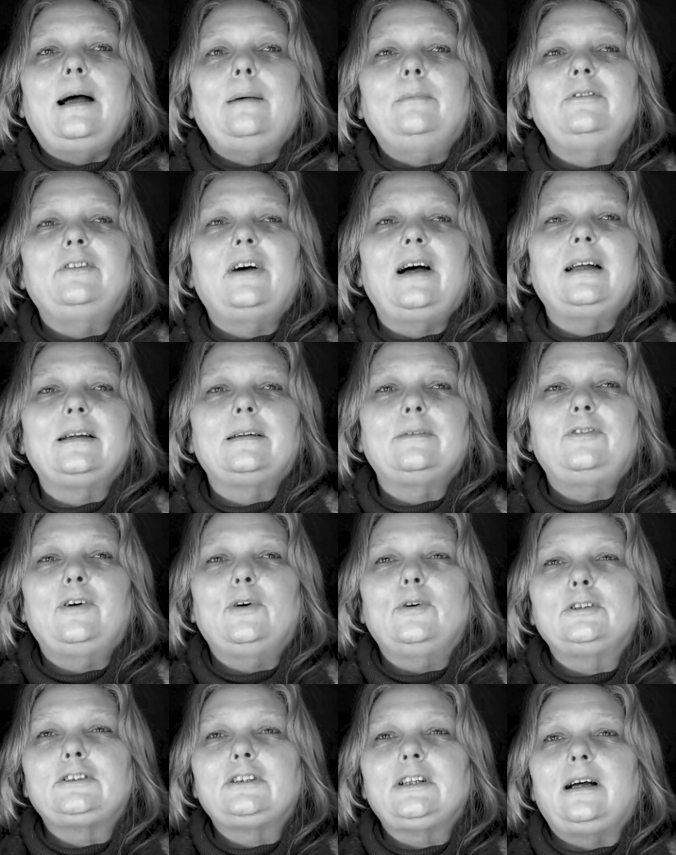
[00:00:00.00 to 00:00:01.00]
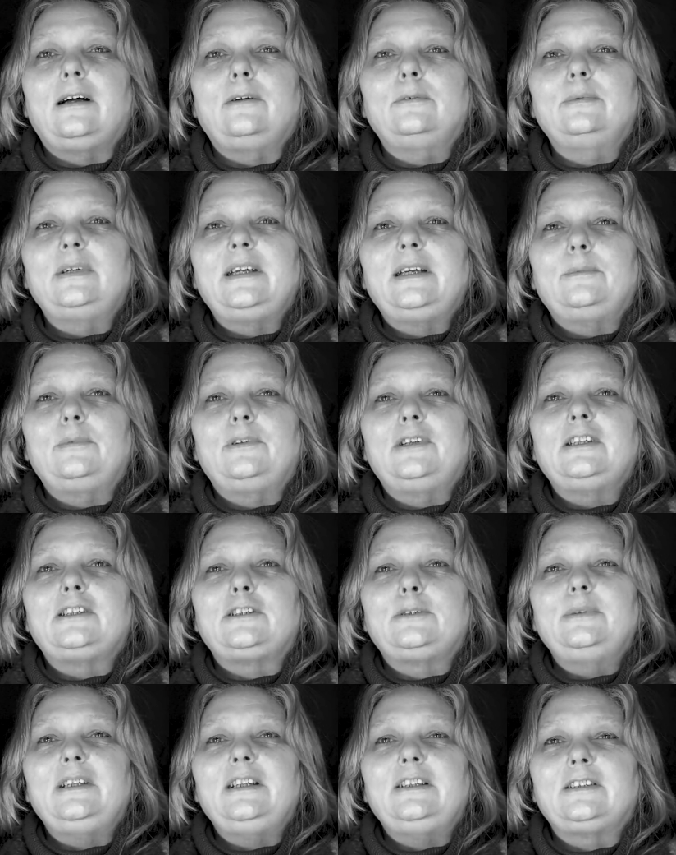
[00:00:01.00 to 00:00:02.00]
I'm Farrah Fawcett, I'll wait with the
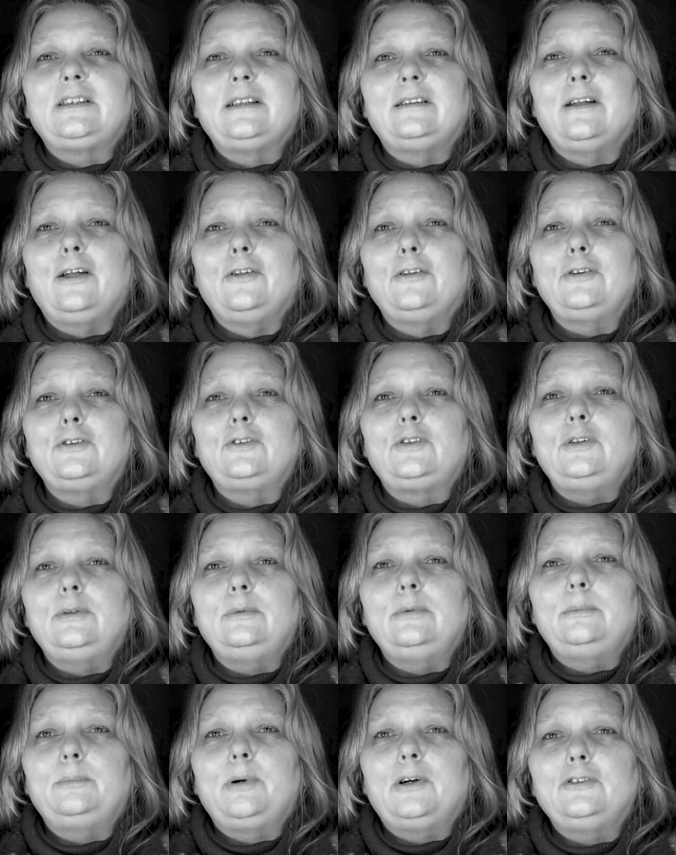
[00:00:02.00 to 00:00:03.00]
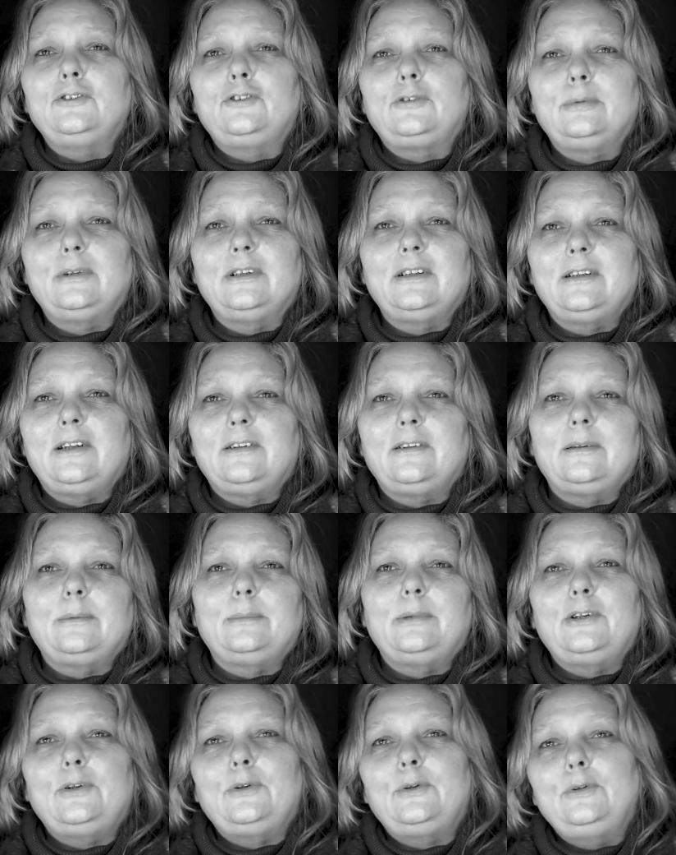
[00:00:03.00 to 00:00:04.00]
sweets," and the other two would punch one another
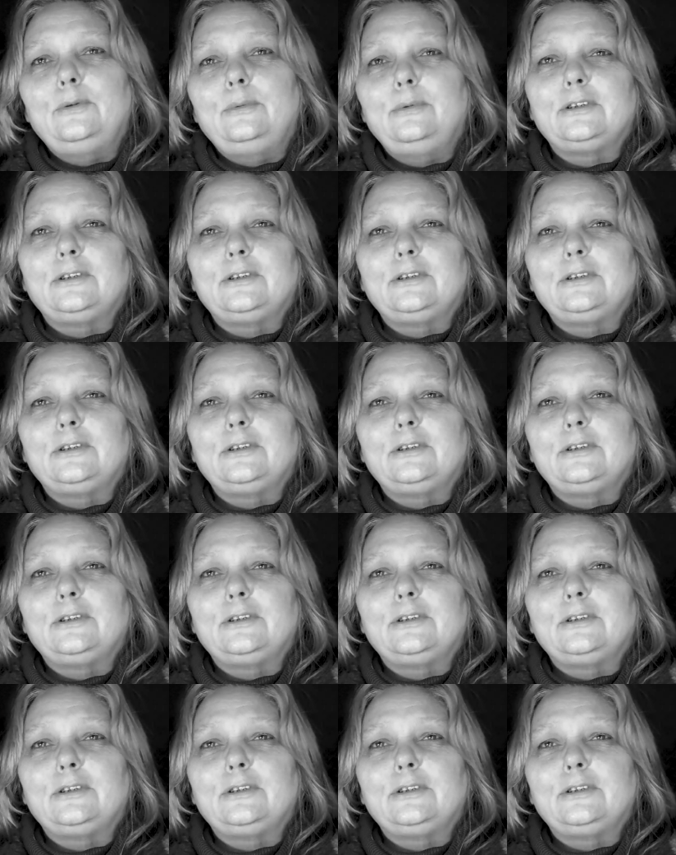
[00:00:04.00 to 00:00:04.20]
about who